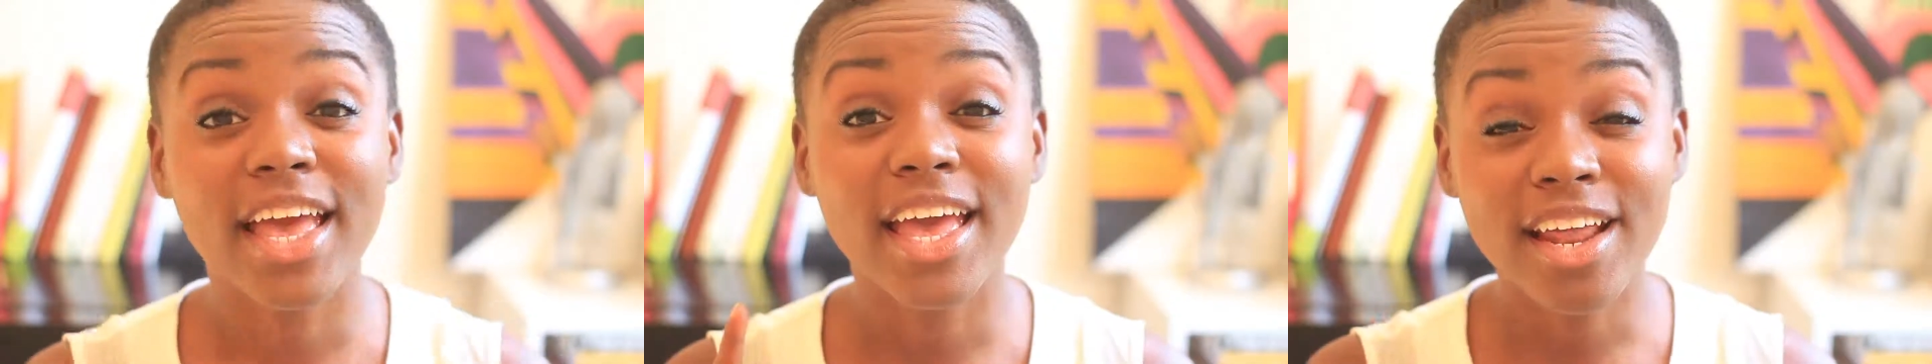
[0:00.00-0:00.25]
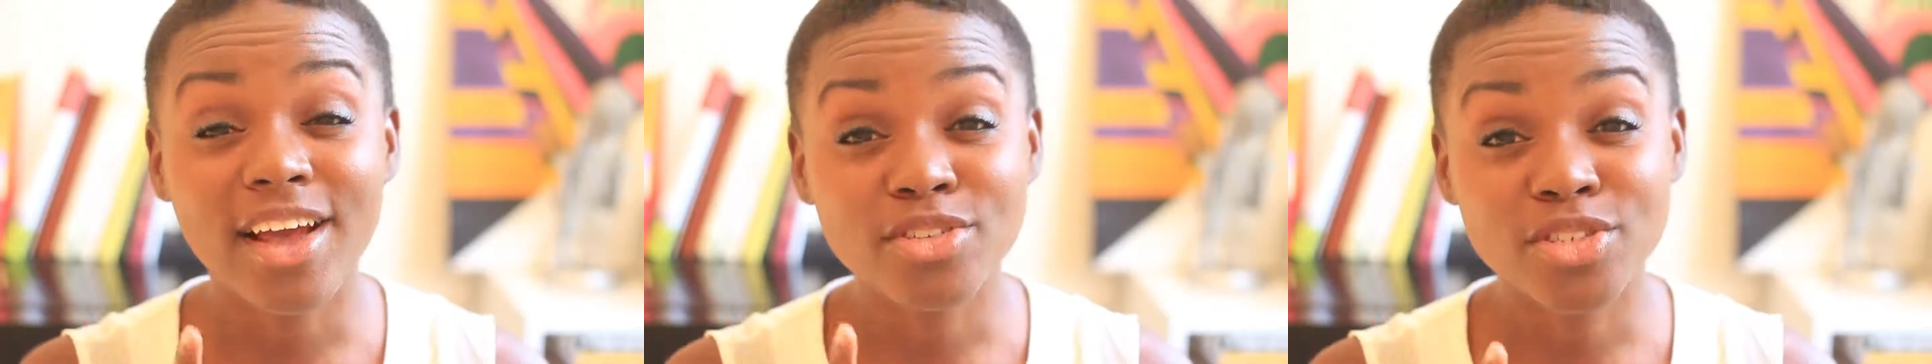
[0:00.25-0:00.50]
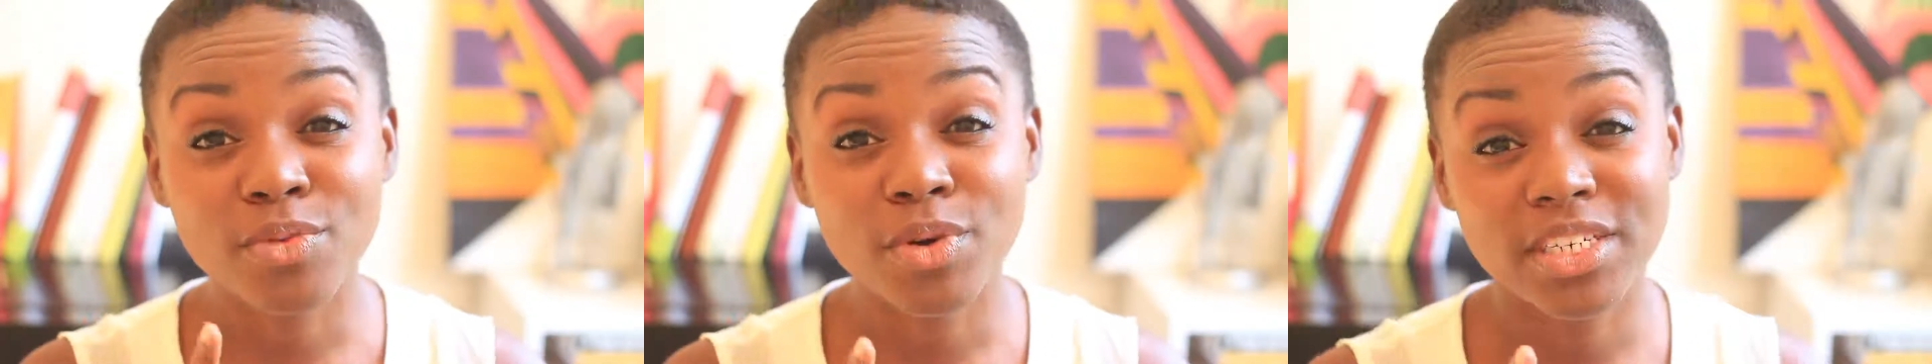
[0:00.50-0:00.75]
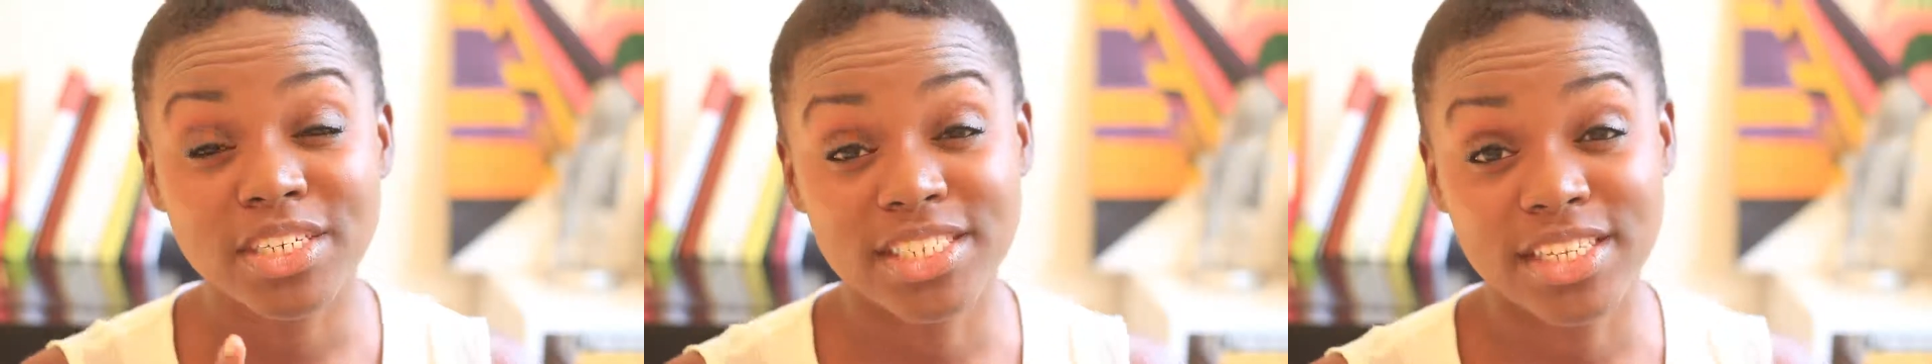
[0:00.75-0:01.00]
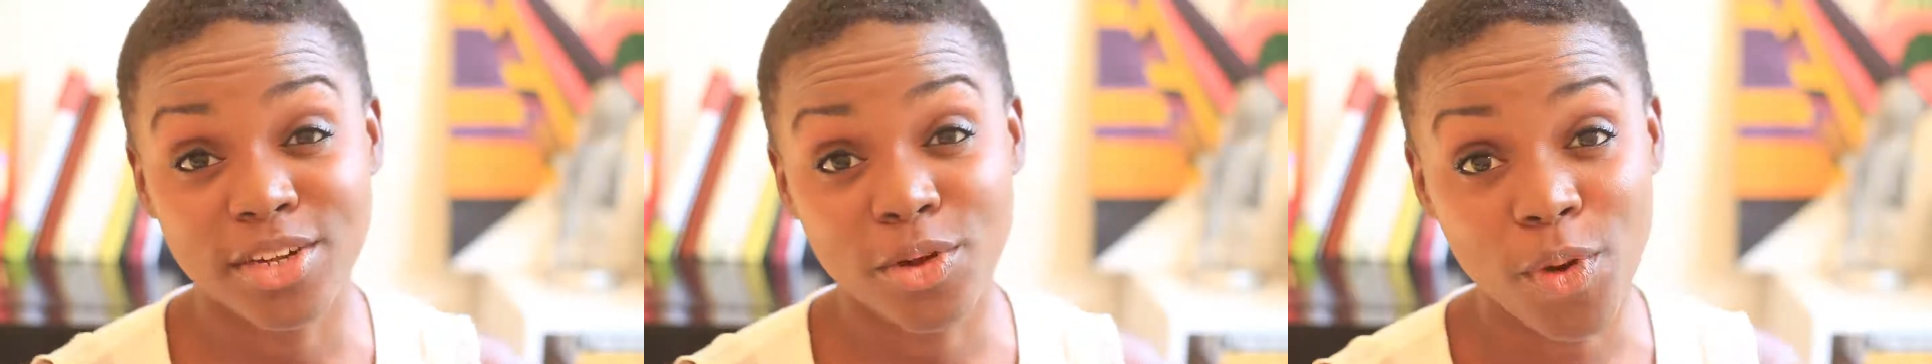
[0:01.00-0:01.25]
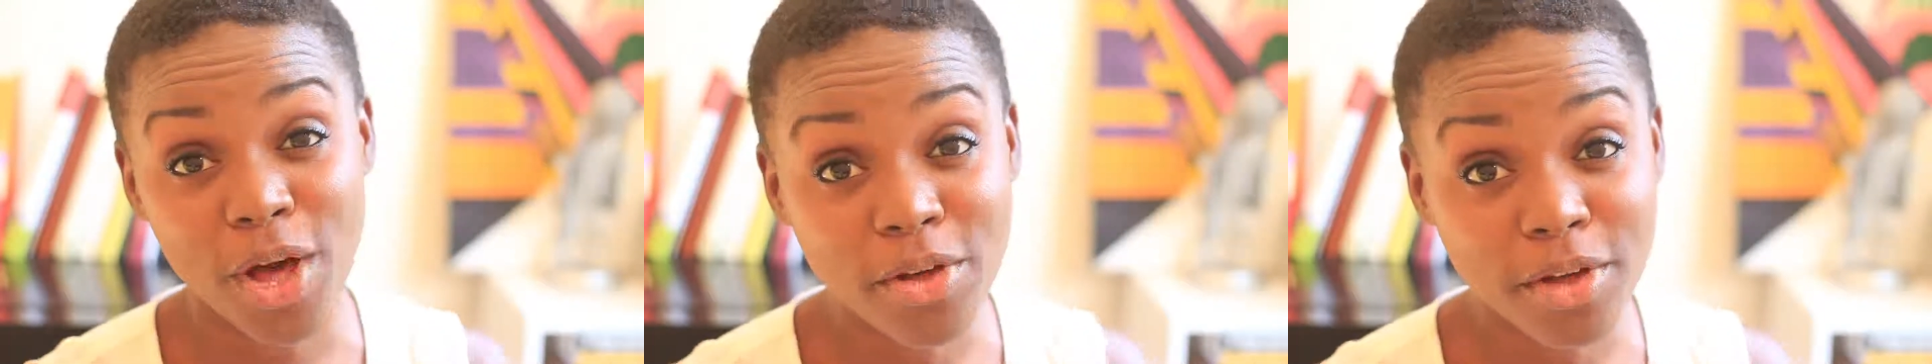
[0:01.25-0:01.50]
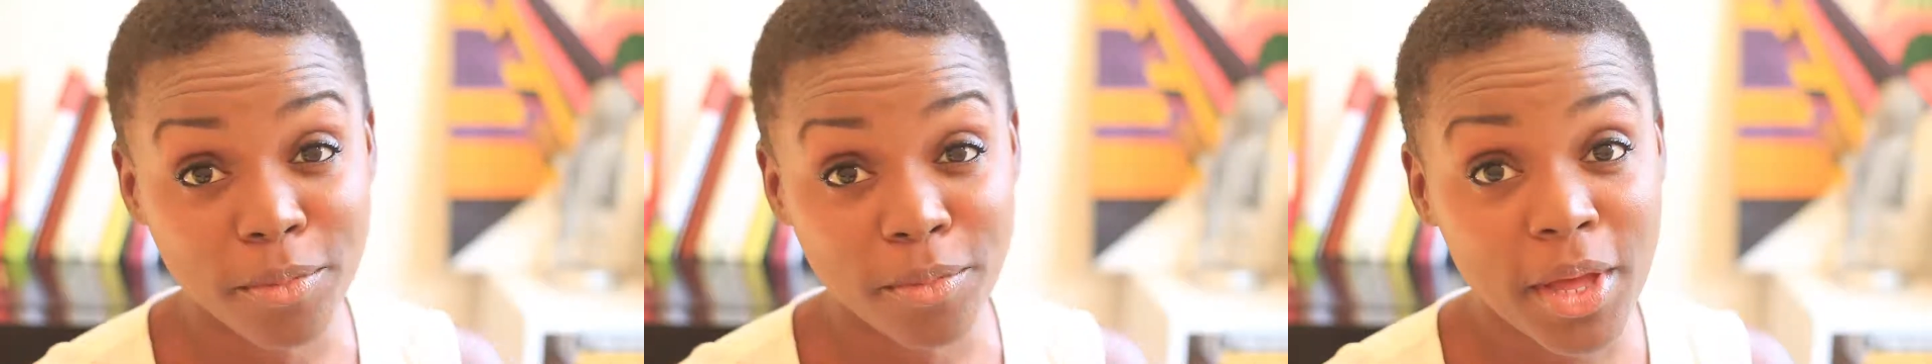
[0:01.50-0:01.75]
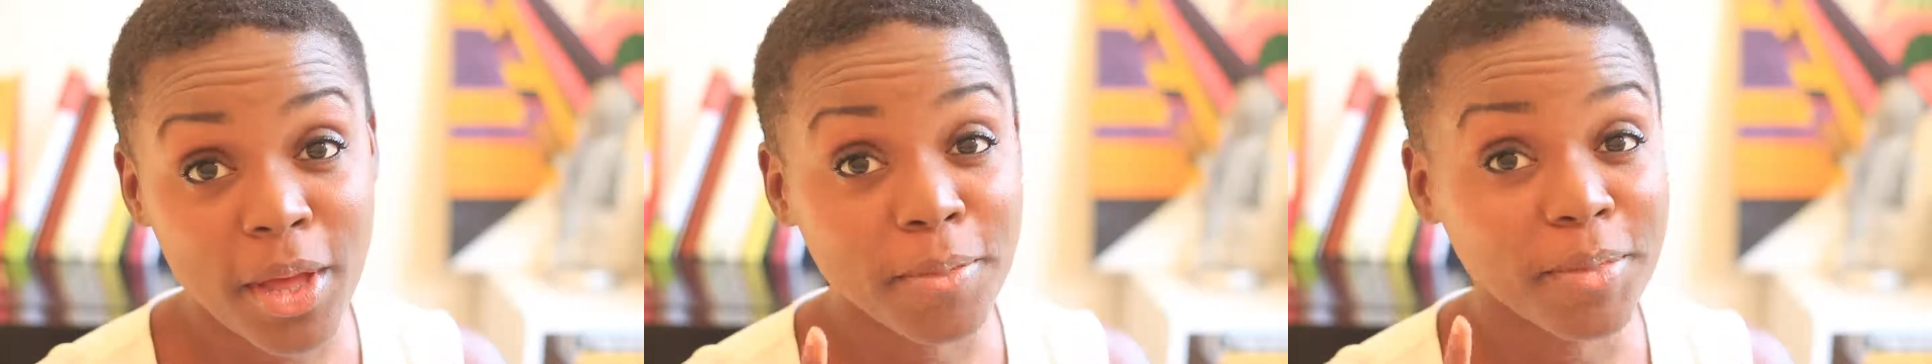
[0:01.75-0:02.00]
And I also wanted to say you're welcome,
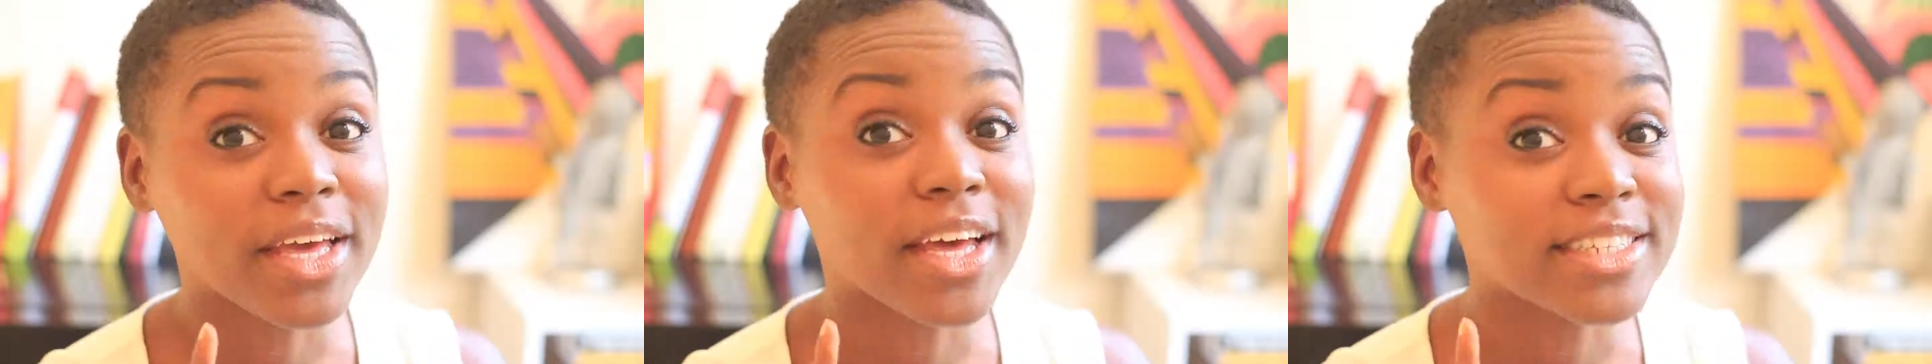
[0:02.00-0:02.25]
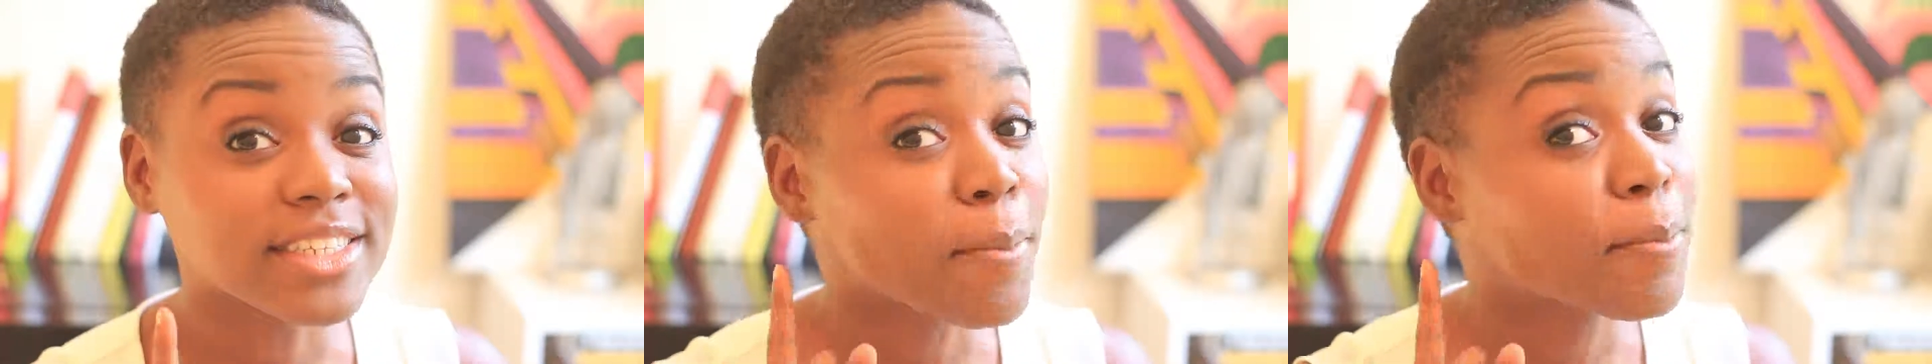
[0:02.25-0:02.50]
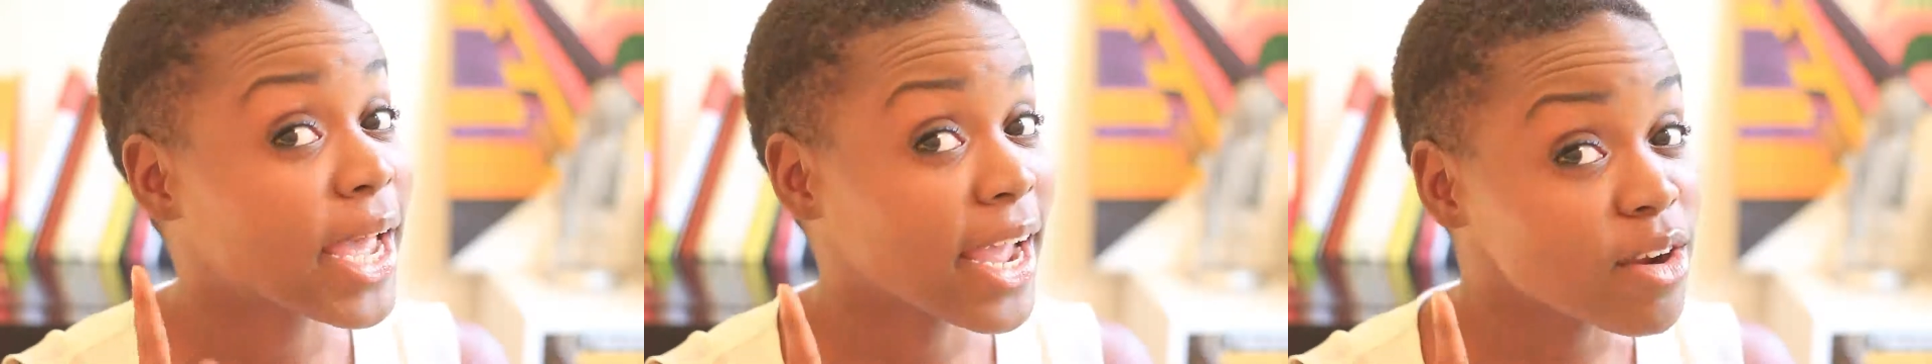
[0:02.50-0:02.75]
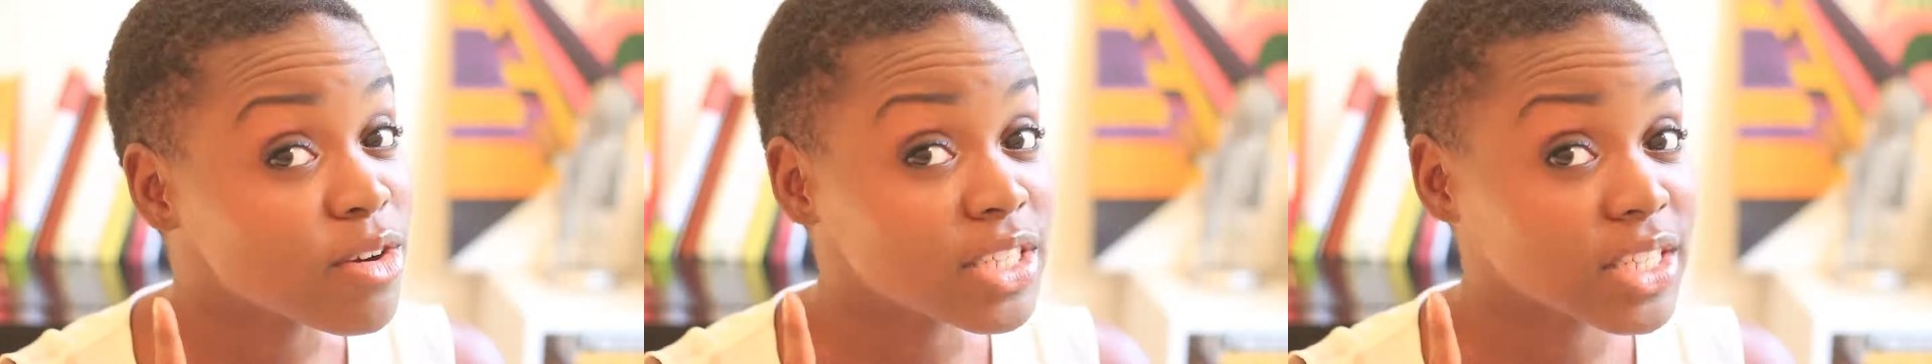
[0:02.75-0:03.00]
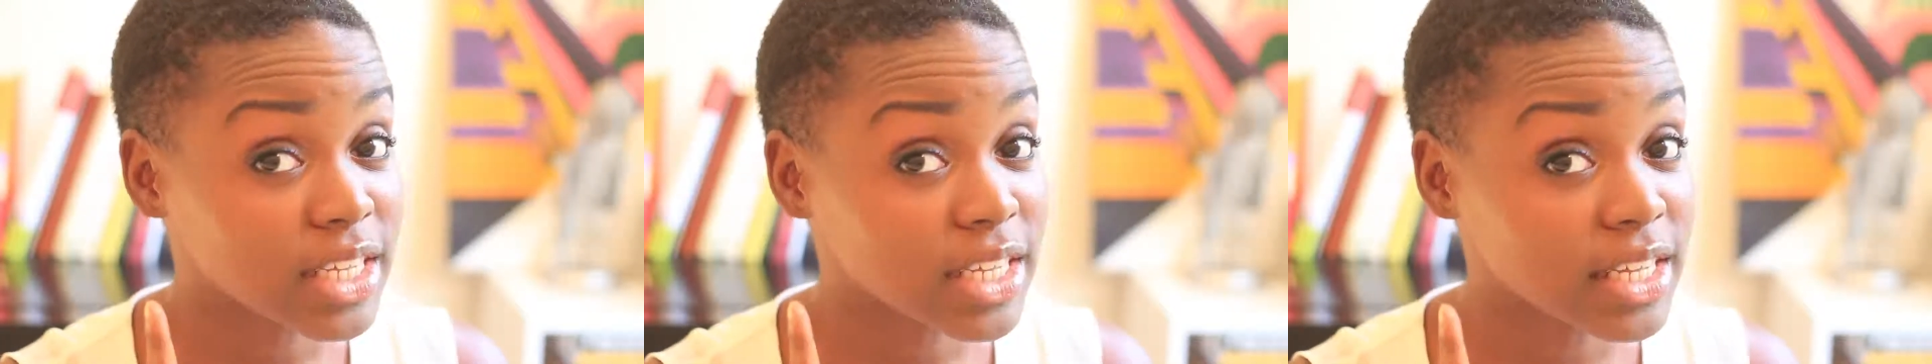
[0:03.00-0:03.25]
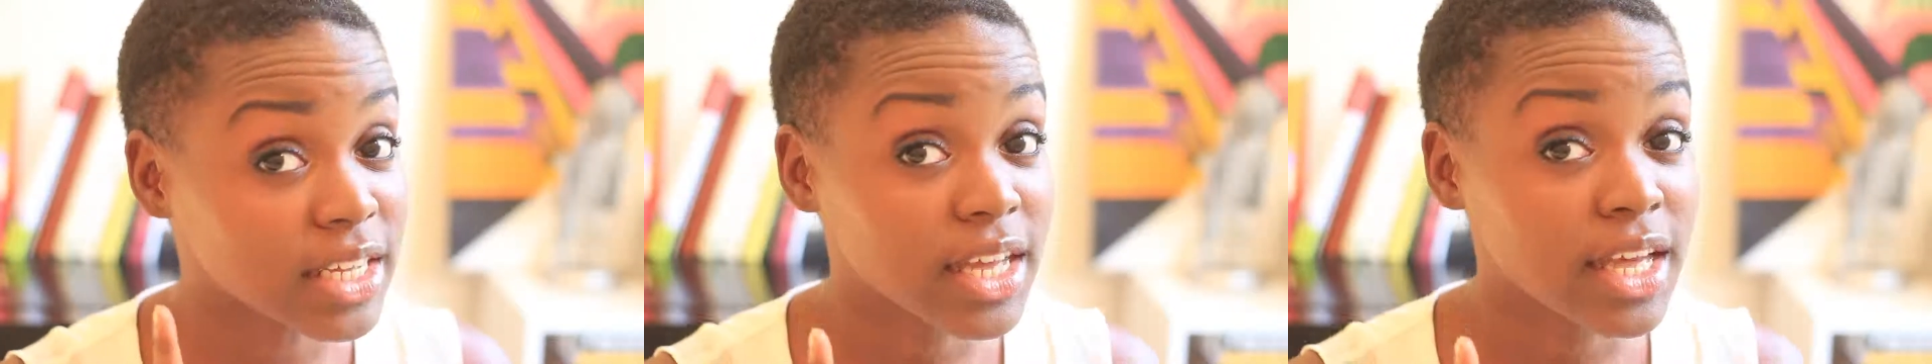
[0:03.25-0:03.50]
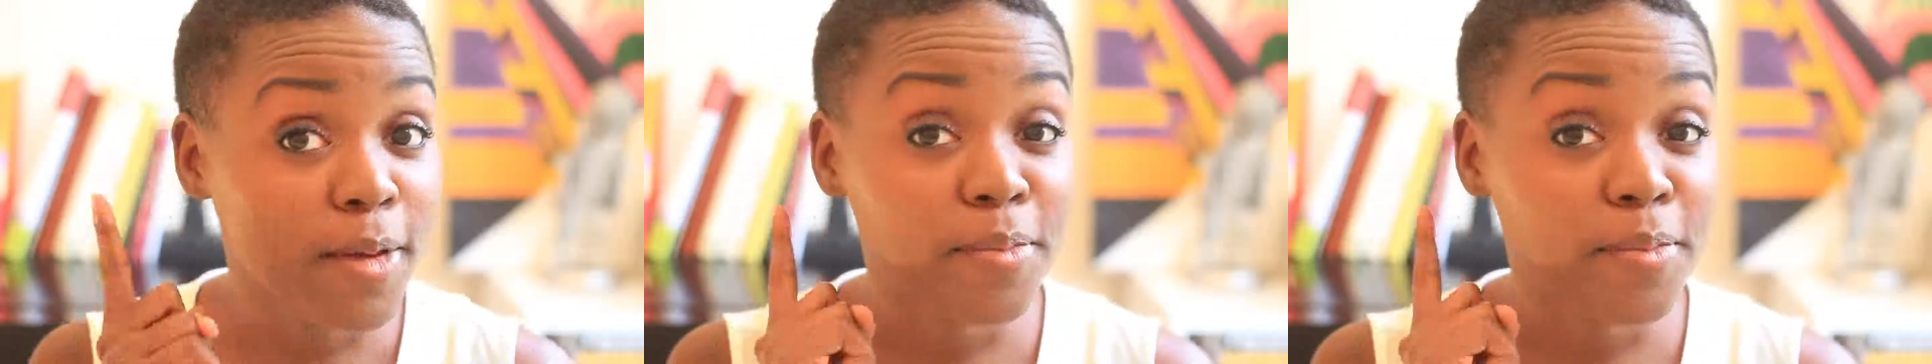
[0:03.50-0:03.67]
because apparently,